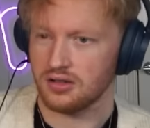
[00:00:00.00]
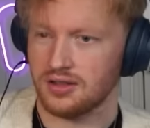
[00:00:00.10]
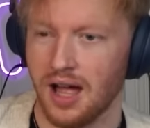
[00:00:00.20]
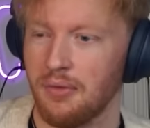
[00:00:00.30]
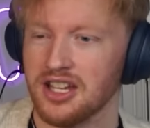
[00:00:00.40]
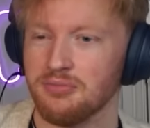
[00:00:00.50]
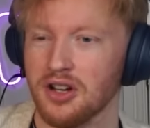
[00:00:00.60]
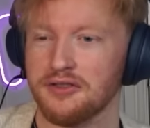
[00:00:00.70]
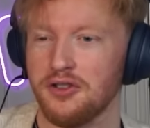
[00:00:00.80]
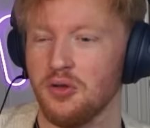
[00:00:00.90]
Damn, this
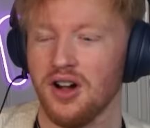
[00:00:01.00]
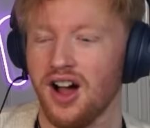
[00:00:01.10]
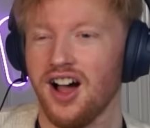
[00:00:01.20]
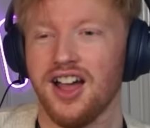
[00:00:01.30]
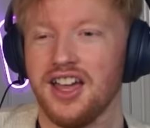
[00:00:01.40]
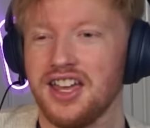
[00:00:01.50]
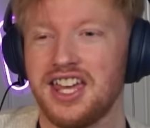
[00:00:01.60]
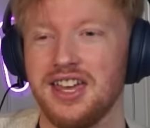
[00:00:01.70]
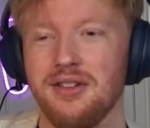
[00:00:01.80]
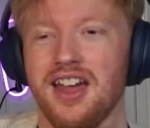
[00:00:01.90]
must feel...
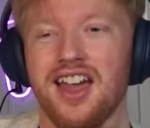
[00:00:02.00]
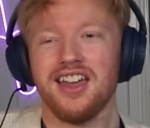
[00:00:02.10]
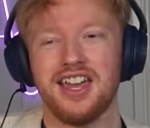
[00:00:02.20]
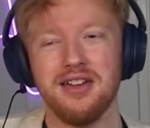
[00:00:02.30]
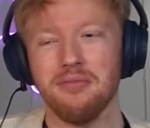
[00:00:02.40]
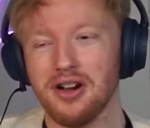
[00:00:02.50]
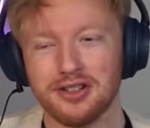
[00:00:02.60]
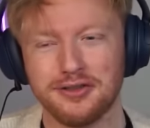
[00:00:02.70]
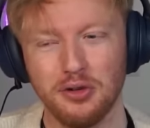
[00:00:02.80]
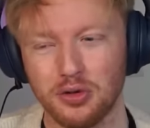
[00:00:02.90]
He must
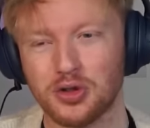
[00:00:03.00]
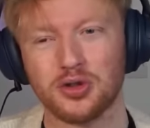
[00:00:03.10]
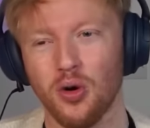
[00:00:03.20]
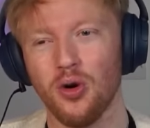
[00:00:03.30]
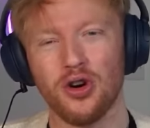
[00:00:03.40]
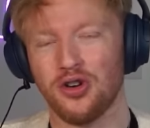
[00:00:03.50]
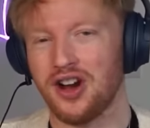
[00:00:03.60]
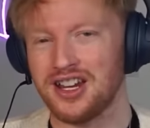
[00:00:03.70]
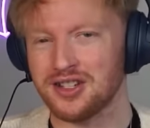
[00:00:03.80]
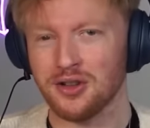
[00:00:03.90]
feel so
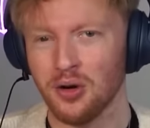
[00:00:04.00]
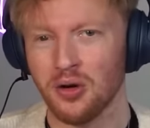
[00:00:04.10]
crazy though,